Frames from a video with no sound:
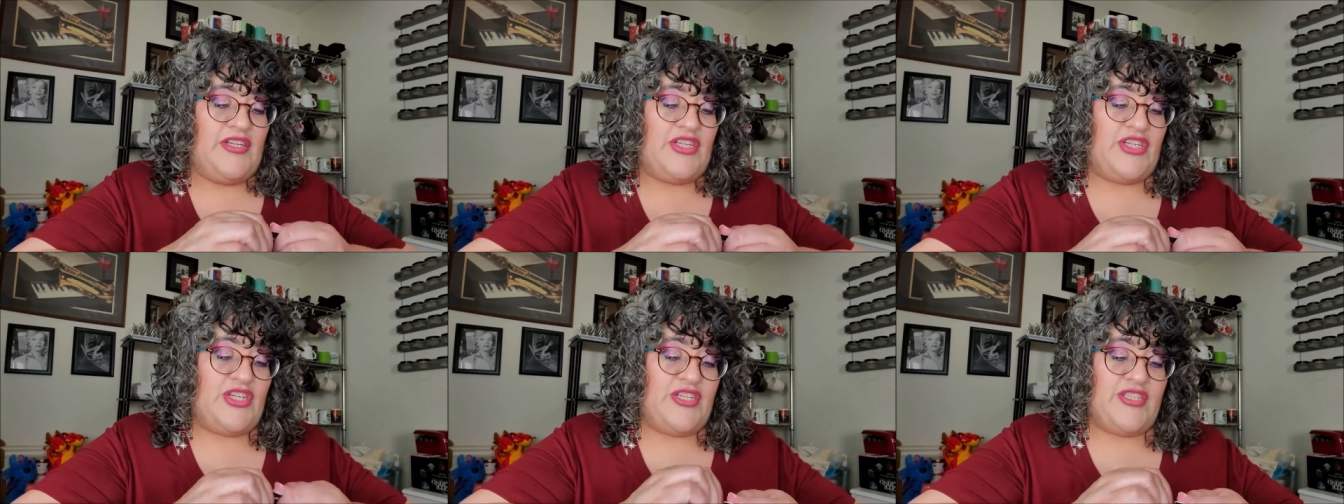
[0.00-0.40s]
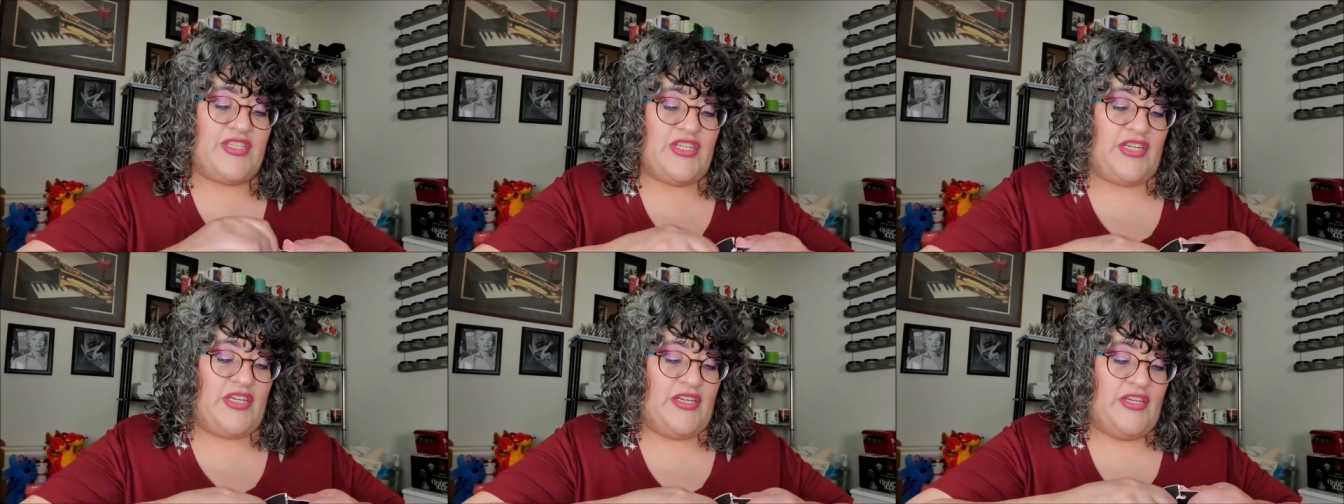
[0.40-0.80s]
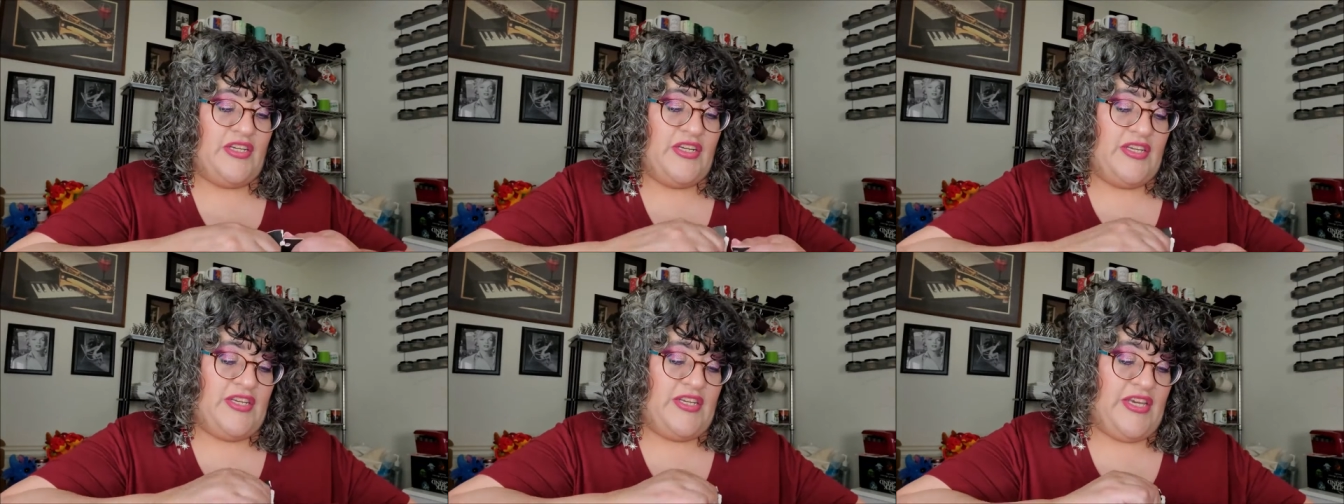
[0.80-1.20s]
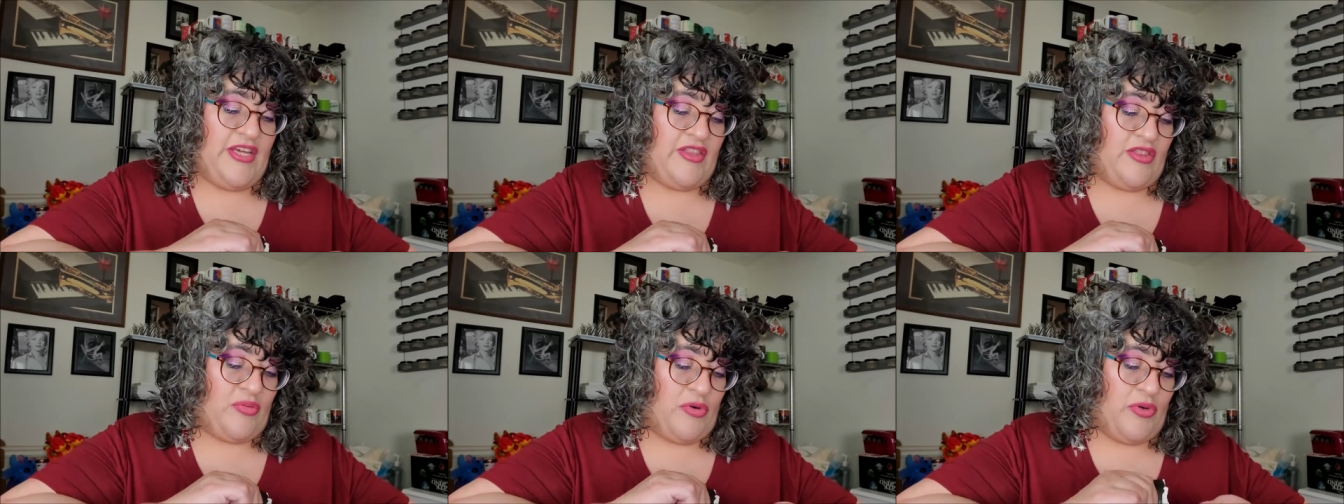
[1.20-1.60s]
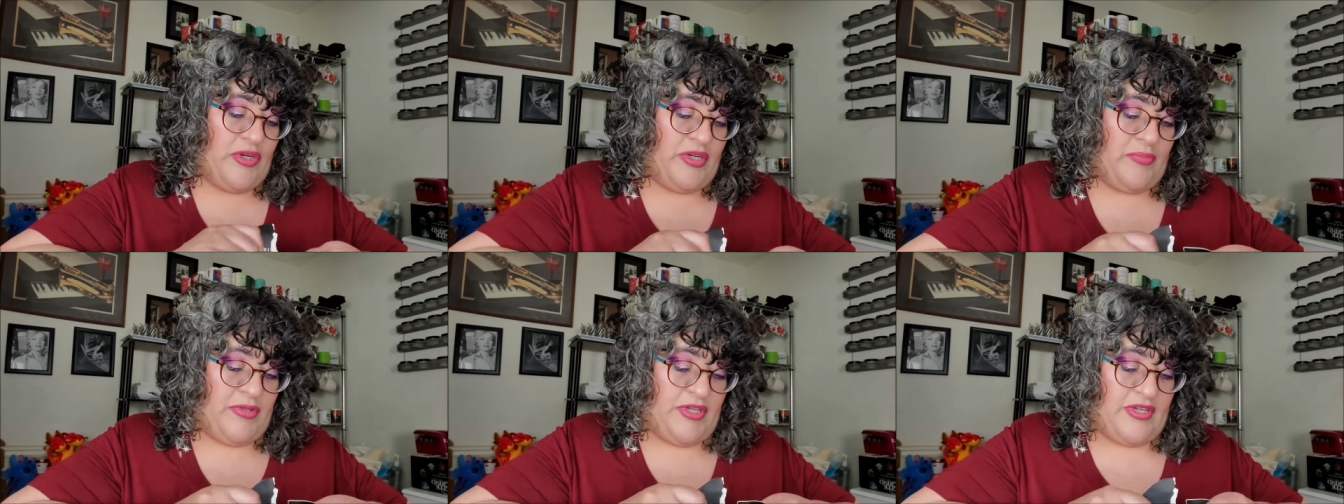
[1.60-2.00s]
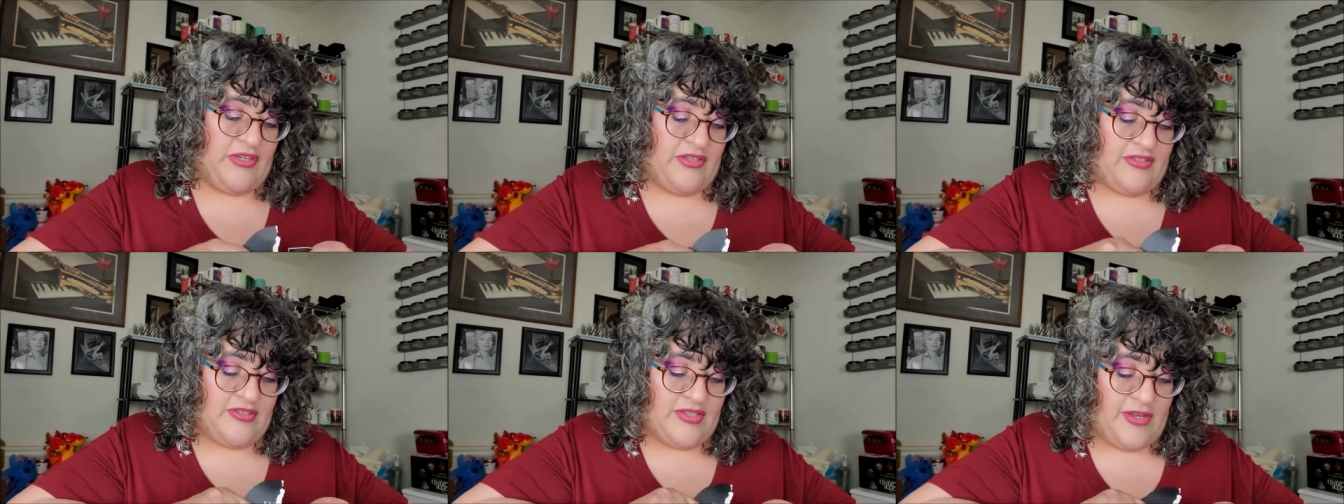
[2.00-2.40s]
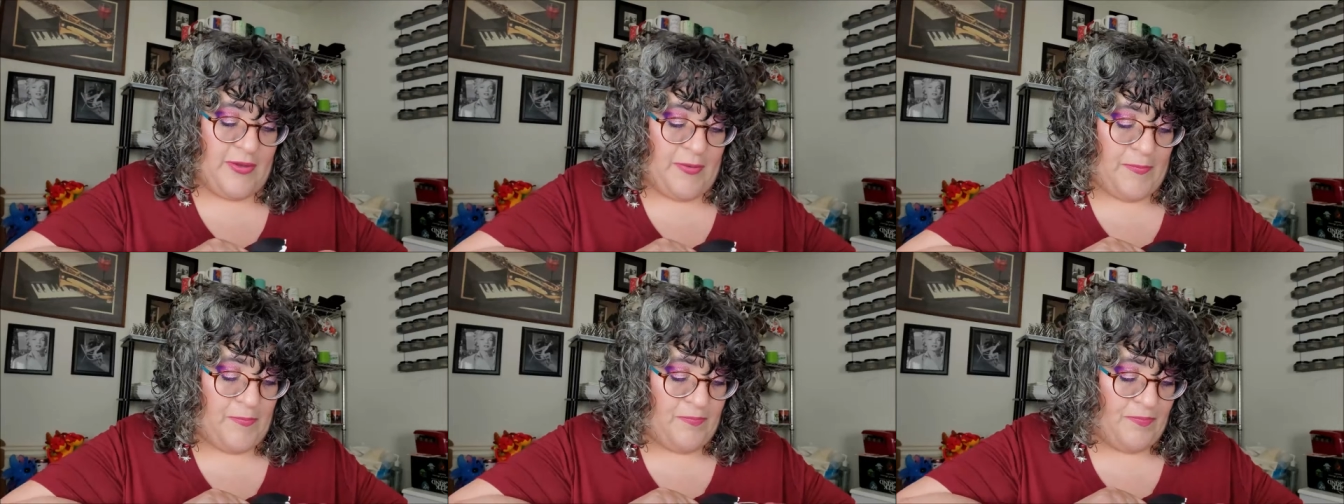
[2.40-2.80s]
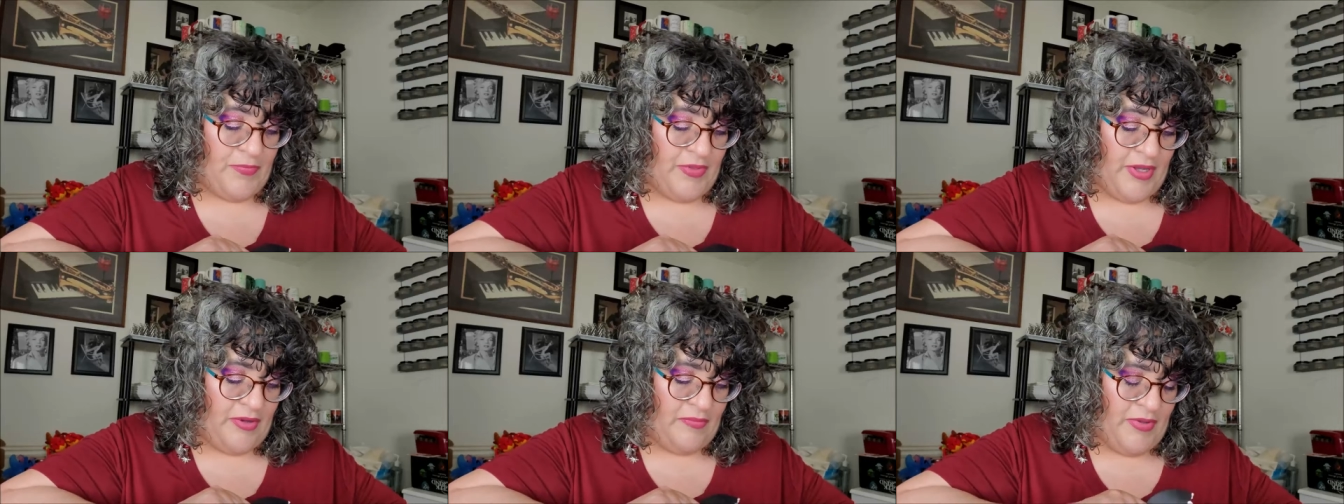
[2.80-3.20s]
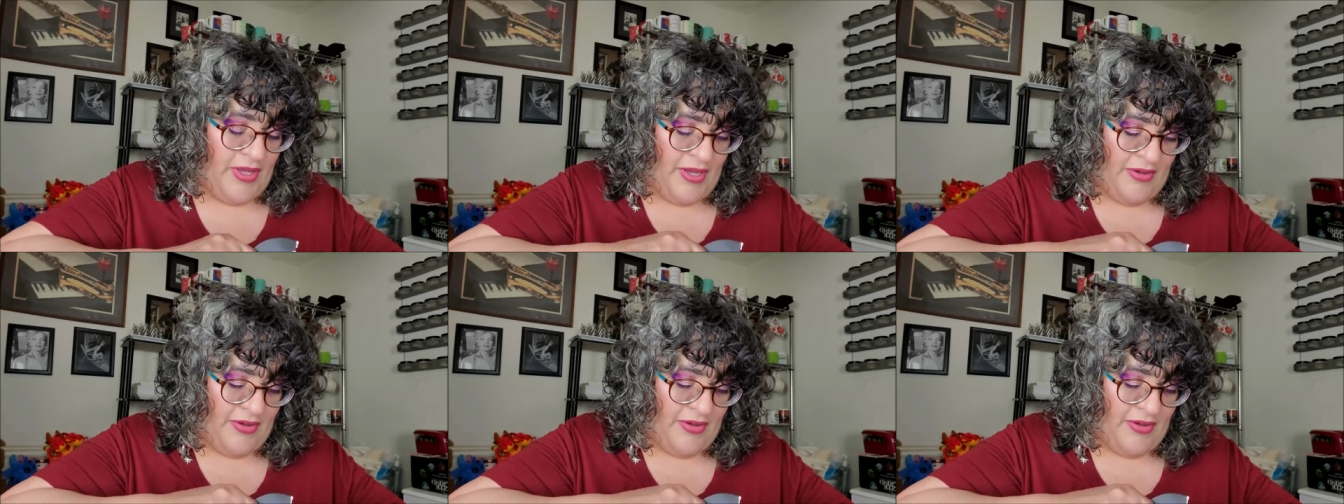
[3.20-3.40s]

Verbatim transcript: just to get through it because um, I'm